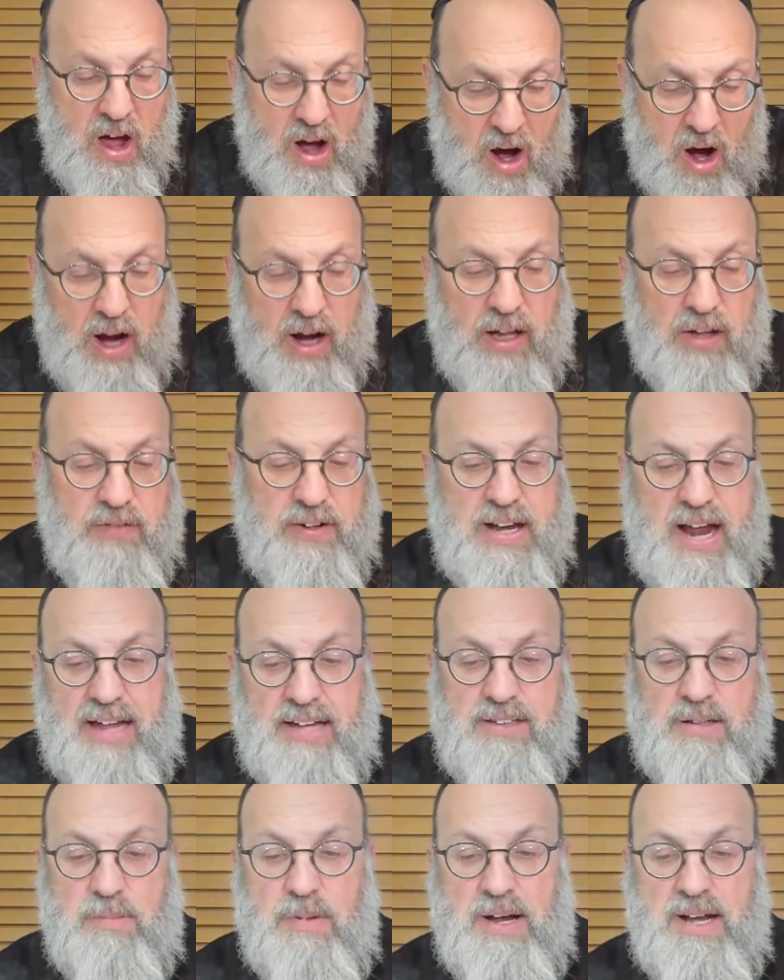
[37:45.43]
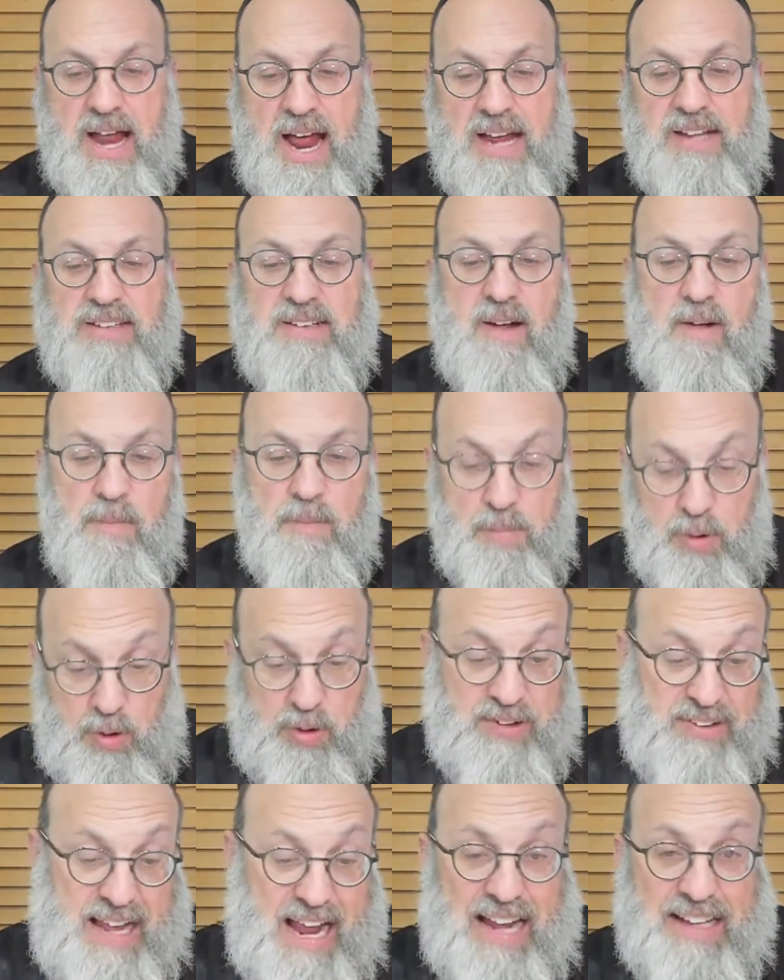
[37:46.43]
Hayel v'nasa by Nes,
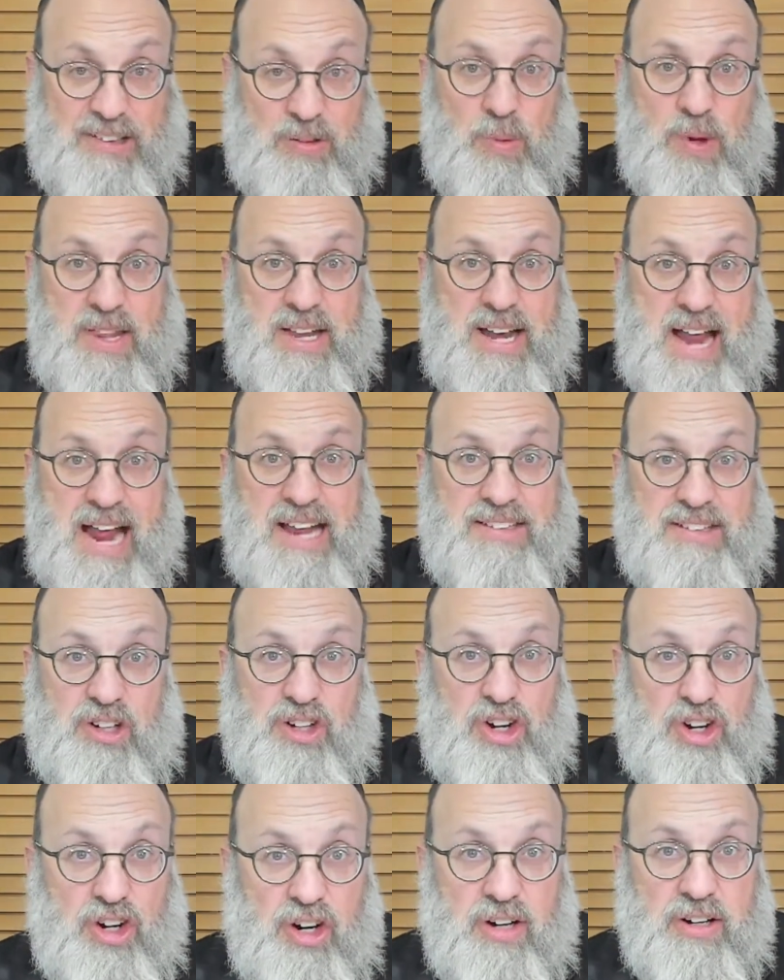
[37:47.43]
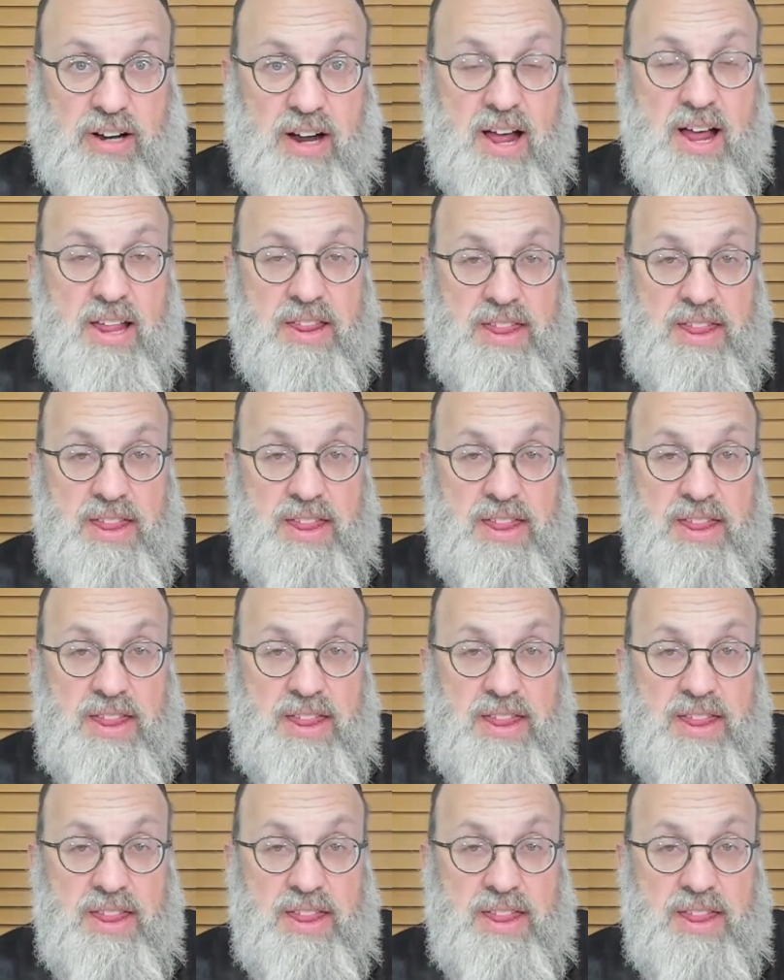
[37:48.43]
because that's where the nace occurred.